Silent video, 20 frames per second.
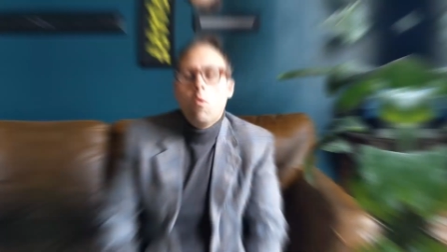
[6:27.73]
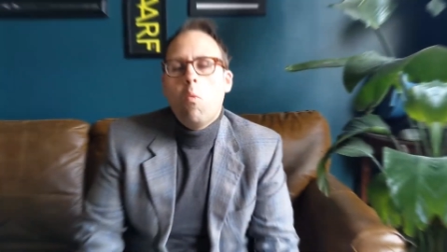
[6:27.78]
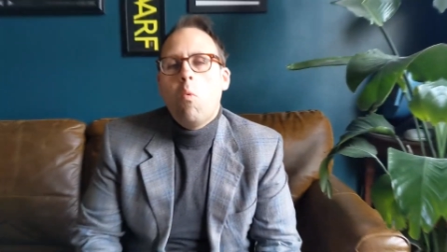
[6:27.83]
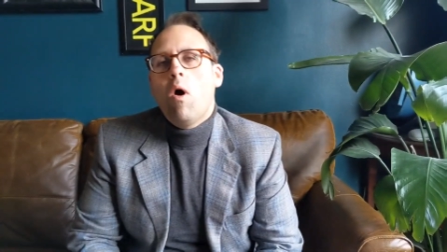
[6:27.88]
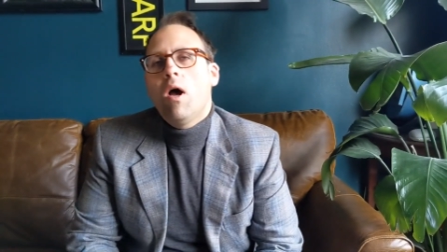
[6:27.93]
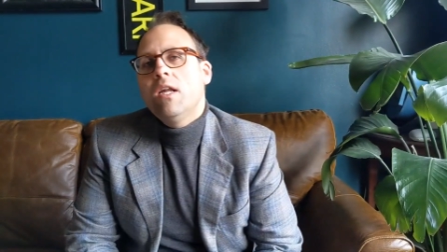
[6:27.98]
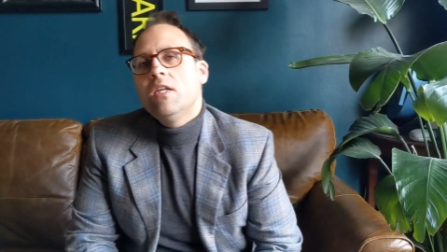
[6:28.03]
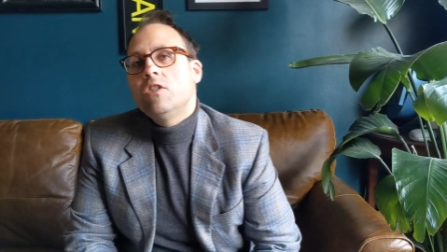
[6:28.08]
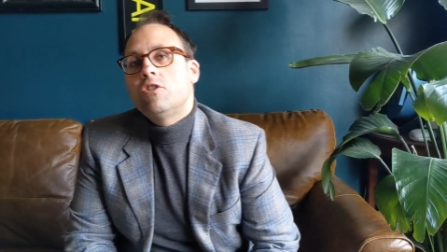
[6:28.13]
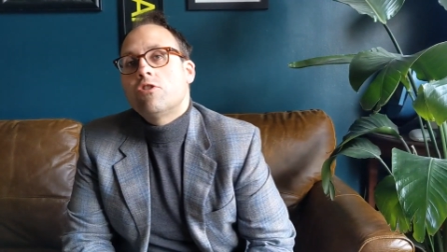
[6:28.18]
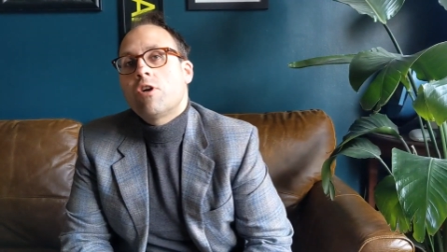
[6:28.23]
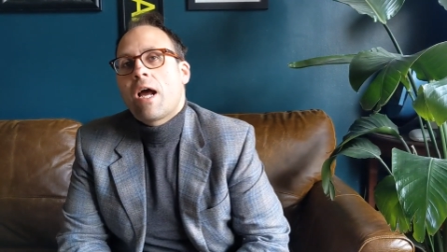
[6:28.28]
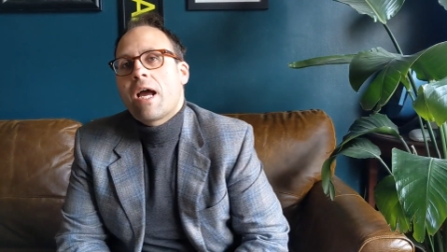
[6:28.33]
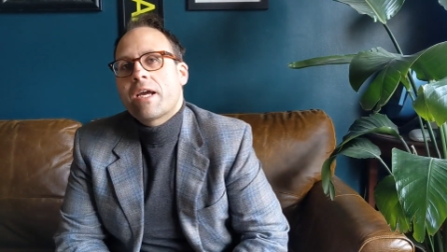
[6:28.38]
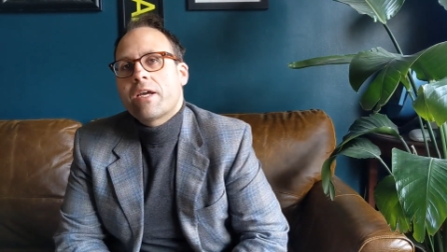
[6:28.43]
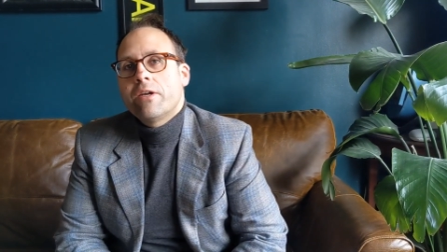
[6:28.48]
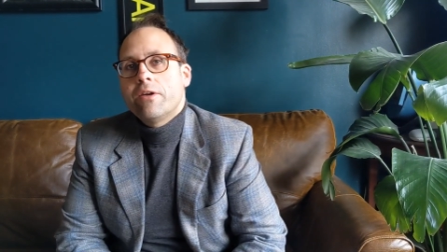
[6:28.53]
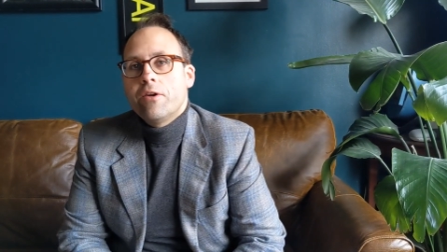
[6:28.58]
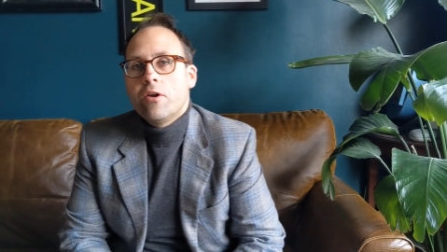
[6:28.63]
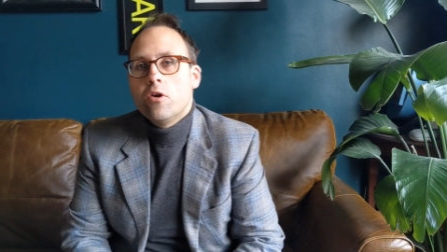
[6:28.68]
One
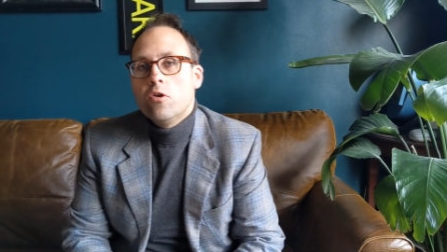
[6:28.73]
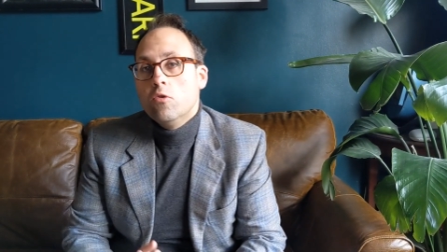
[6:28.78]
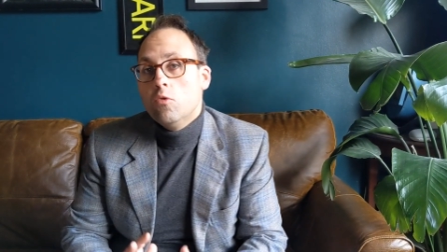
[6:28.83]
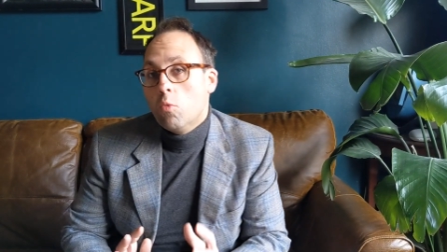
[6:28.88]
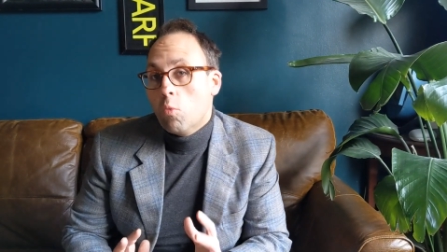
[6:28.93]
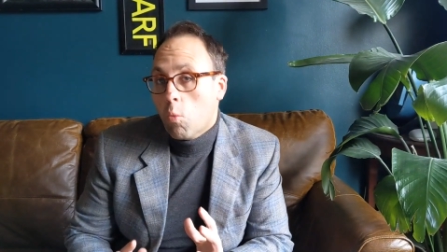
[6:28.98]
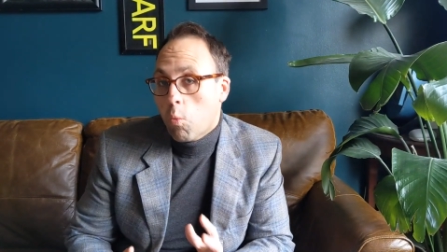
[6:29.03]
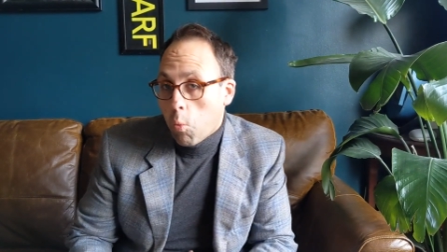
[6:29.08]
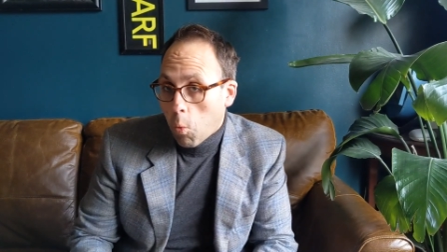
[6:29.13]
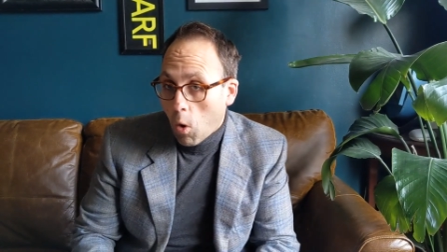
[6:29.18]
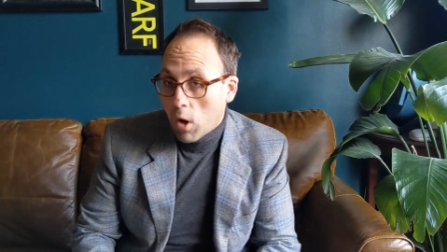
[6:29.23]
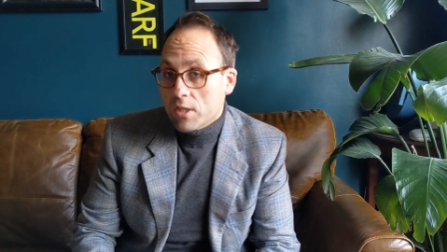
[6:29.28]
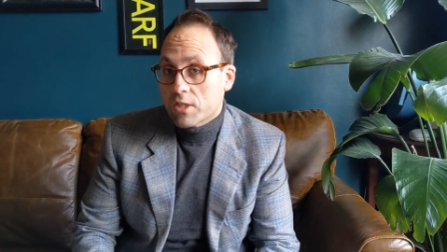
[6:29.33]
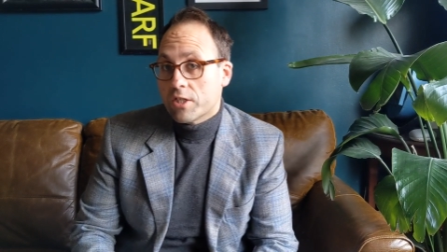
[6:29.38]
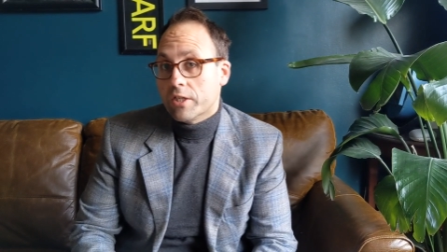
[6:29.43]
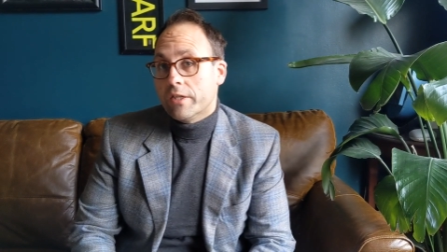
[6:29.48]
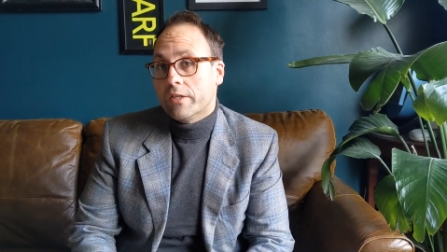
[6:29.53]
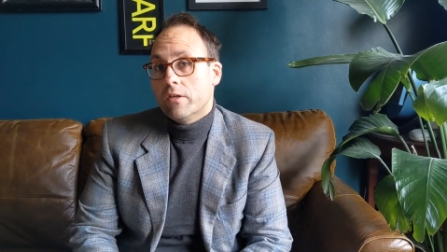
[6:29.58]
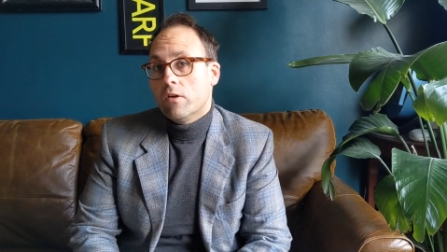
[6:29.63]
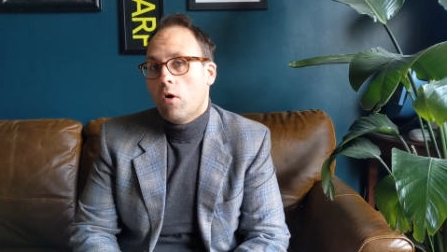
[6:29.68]
dragon who
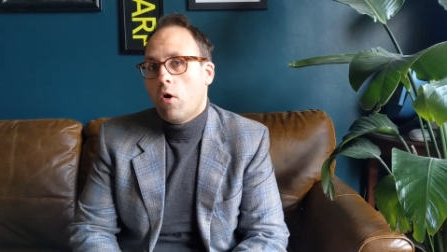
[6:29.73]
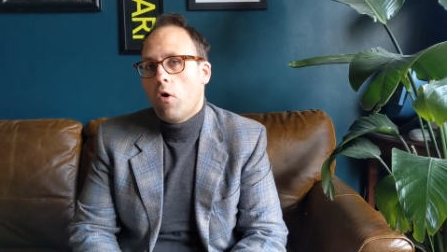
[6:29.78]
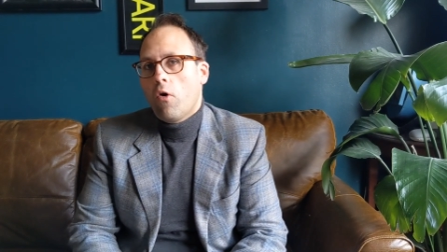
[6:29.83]
wasn't